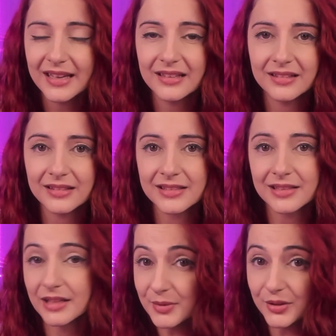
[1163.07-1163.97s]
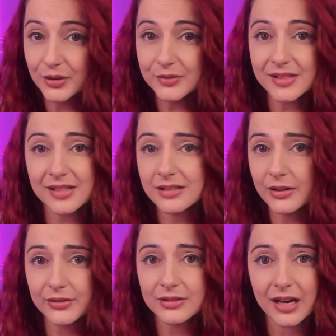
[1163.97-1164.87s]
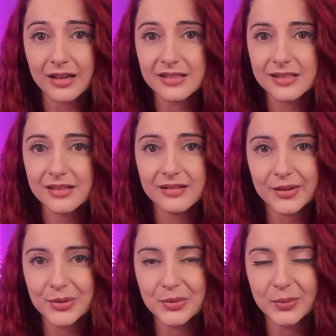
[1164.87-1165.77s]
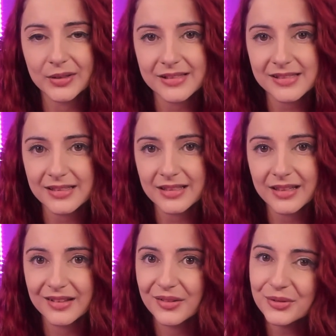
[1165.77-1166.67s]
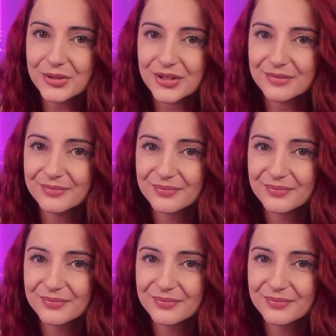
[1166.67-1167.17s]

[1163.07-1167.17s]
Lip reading: And let me know if there's any other guides that you would want to see in the future.